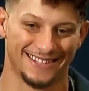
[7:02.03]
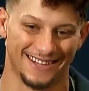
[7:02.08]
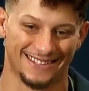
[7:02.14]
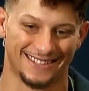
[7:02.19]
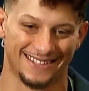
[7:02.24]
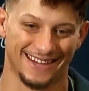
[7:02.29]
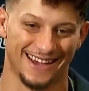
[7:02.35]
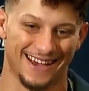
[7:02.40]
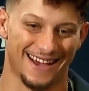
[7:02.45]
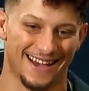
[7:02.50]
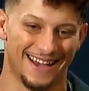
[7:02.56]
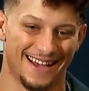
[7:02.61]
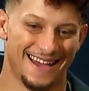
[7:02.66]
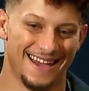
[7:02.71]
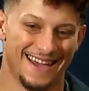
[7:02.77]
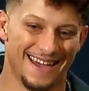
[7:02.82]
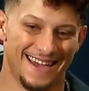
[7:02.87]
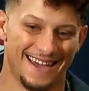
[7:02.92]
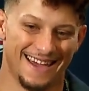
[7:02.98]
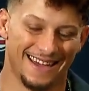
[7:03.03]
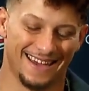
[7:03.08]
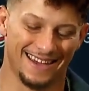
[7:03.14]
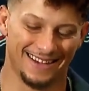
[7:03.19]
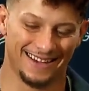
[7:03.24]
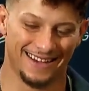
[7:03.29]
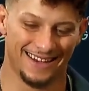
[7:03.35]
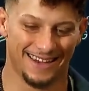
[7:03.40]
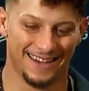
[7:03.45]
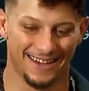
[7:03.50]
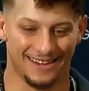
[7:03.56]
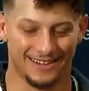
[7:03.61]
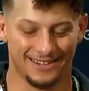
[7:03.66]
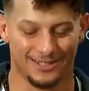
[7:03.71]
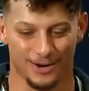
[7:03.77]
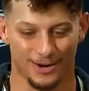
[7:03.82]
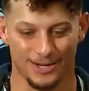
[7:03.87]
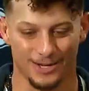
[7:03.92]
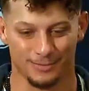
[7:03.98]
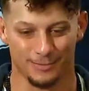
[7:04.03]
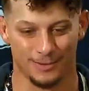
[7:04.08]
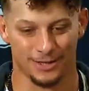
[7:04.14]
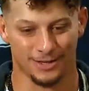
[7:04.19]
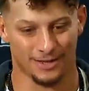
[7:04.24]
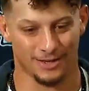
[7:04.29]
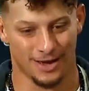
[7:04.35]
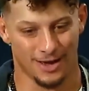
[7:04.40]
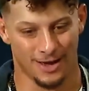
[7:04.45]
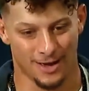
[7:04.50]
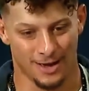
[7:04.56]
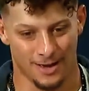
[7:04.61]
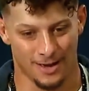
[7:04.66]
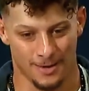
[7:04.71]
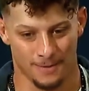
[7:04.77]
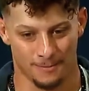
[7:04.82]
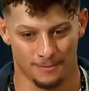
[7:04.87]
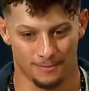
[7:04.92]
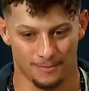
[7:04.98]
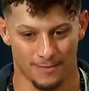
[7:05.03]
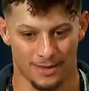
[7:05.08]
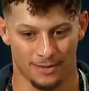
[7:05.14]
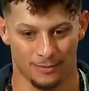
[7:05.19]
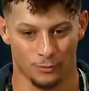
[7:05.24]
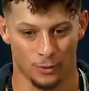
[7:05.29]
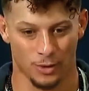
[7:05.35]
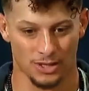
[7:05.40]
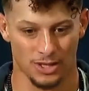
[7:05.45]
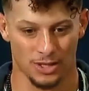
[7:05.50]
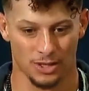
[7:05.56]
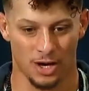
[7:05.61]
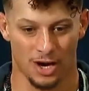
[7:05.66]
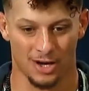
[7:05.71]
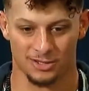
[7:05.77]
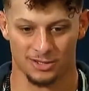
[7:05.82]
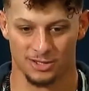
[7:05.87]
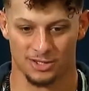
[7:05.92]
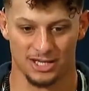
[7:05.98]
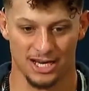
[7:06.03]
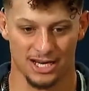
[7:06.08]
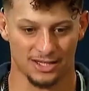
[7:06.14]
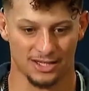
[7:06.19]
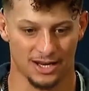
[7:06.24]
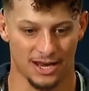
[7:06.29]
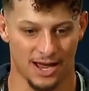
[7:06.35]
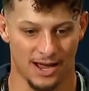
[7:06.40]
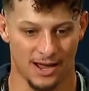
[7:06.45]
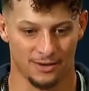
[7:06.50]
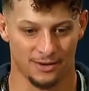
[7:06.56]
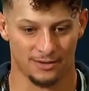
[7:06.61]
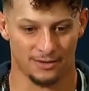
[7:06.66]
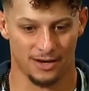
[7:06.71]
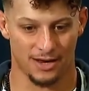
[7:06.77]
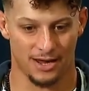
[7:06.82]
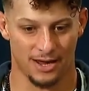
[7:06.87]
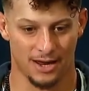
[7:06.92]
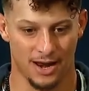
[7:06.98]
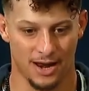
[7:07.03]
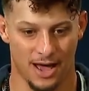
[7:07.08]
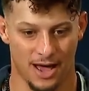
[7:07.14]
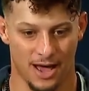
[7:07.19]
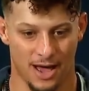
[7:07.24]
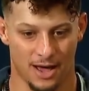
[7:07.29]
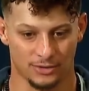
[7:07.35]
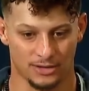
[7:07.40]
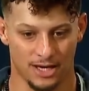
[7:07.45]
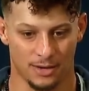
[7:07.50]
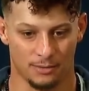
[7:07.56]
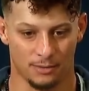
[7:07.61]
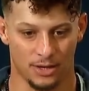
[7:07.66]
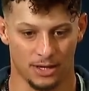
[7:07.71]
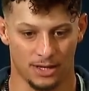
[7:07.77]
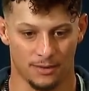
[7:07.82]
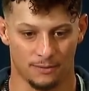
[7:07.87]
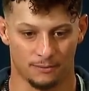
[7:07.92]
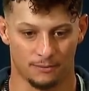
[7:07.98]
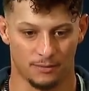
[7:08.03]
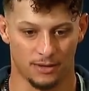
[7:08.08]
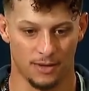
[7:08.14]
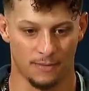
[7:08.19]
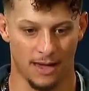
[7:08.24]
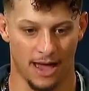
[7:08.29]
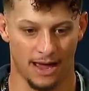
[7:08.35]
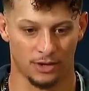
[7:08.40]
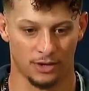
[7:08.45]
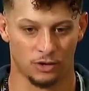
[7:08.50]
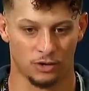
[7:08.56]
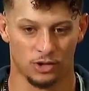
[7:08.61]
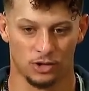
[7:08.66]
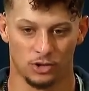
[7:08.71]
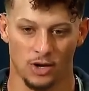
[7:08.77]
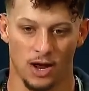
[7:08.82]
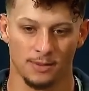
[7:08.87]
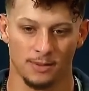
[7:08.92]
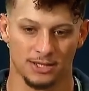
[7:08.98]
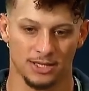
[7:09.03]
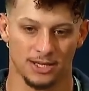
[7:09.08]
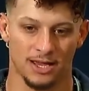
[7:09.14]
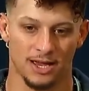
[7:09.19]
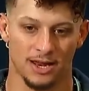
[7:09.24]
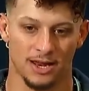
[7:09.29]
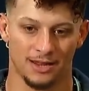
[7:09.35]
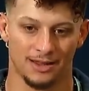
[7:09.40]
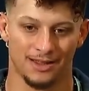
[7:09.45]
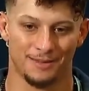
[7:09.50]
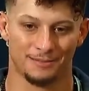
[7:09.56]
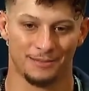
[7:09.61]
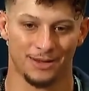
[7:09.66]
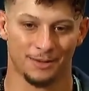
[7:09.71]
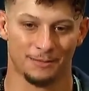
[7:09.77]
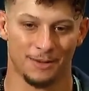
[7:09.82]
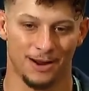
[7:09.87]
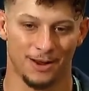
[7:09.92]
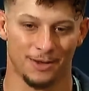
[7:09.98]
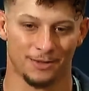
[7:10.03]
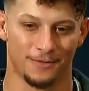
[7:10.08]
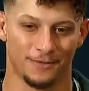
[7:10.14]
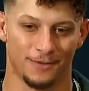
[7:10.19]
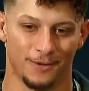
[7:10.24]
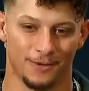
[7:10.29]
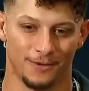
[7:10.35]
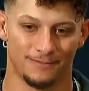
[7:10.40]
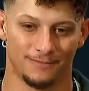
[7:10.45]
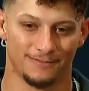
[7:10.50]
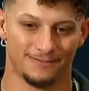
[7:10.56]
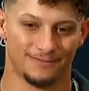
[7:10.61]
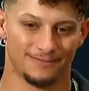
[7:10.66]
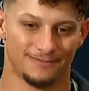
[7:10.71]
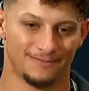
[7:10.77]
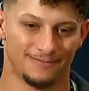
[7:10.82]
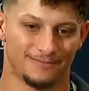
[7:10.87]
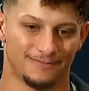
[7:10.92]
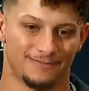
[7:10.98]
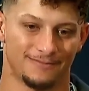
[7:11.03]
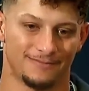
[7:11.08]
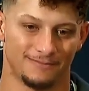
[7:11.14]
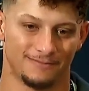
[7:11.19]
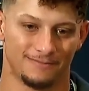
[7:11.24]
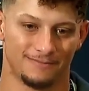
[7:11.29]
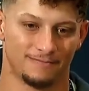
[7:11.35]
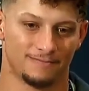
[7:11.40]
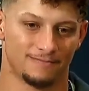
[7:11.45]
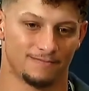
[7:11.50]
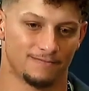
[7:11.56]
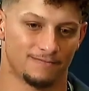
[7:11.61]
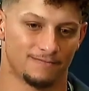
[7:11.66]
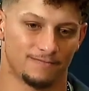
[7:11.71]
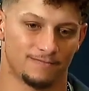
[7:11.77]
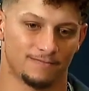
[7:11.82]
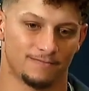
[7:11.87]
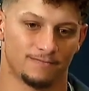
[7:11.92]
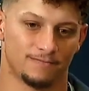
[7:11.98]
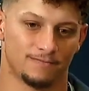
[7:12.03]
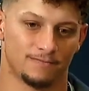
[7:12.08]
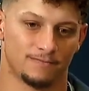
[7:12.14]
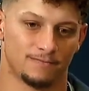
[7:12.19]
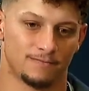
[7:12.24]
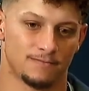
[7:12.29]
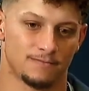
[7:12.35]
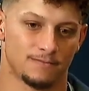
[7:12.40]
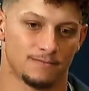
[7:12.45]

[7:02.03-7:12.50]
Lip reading: They've been investing in the offensive line to ensure that their star quarterback has enough time to do what he does best: make plays and lead this team to championships. Let's be real.